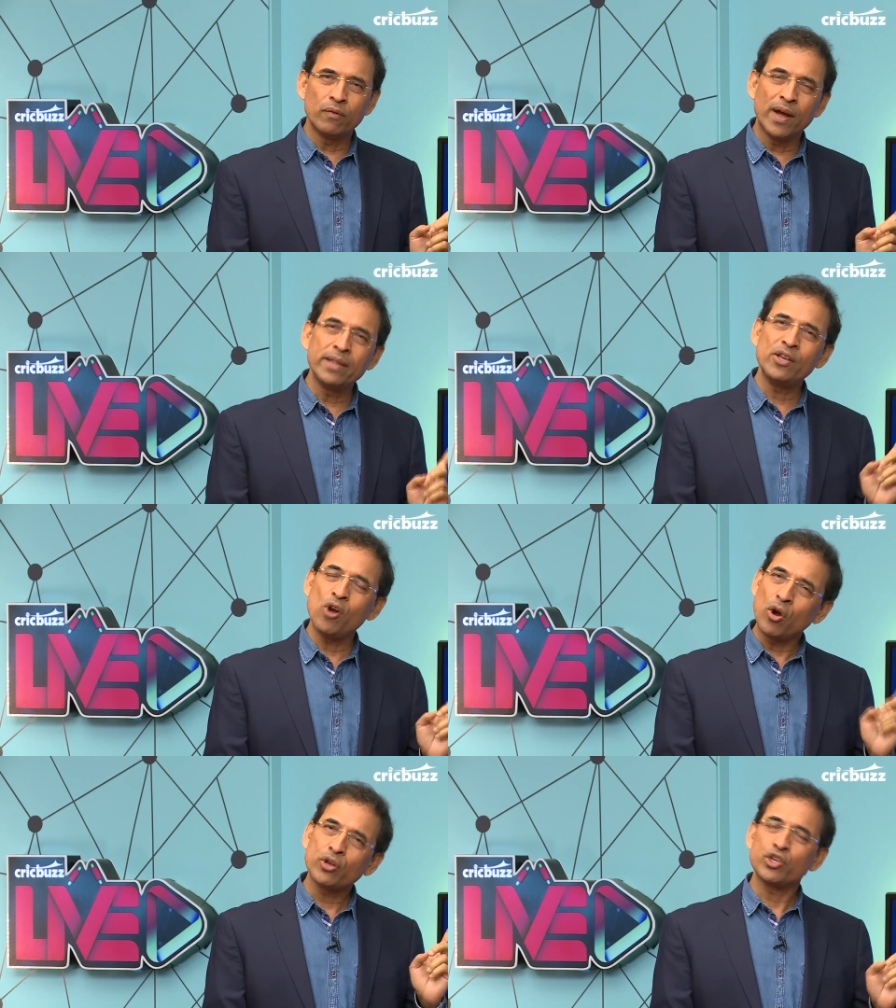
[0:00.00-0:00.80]
while
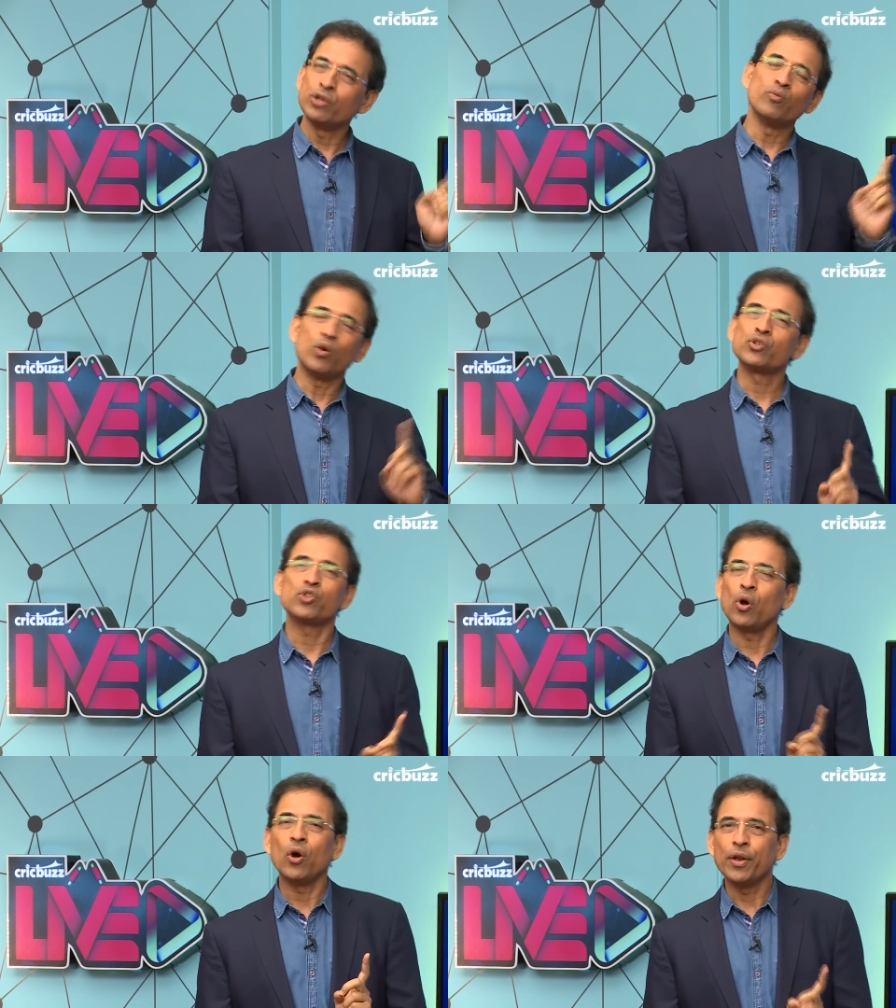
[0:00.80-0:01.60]
the auction
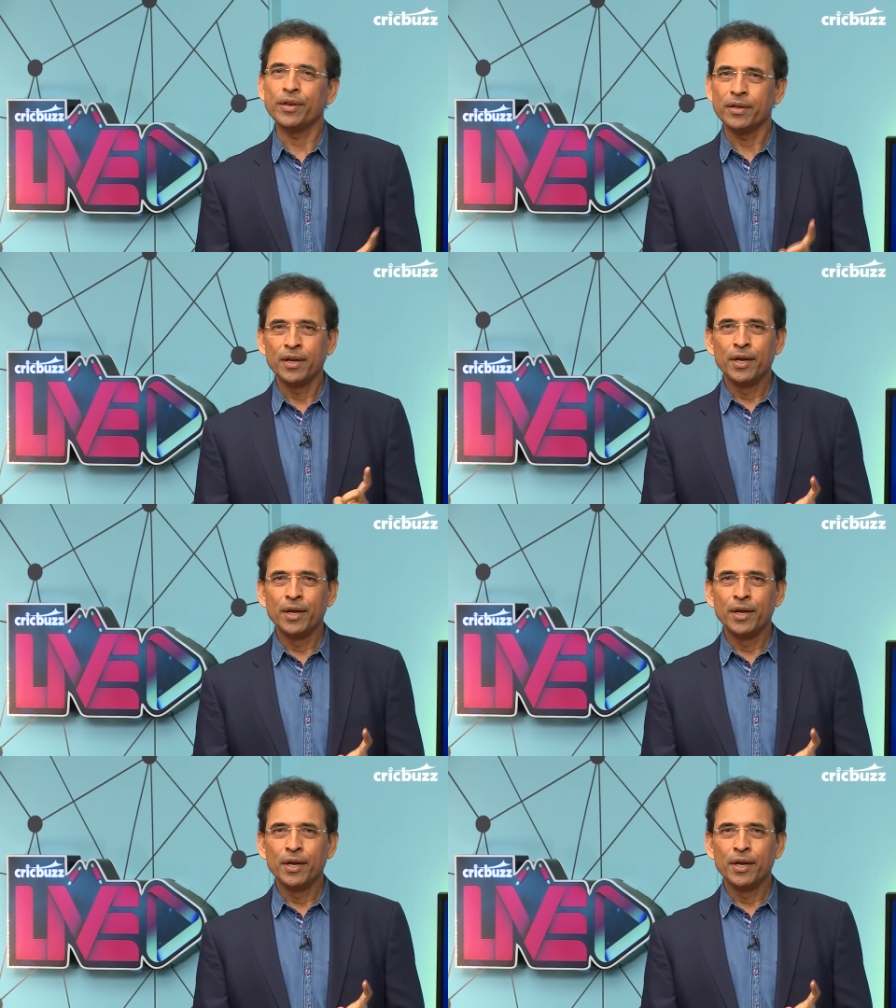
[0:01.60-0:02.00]
was on.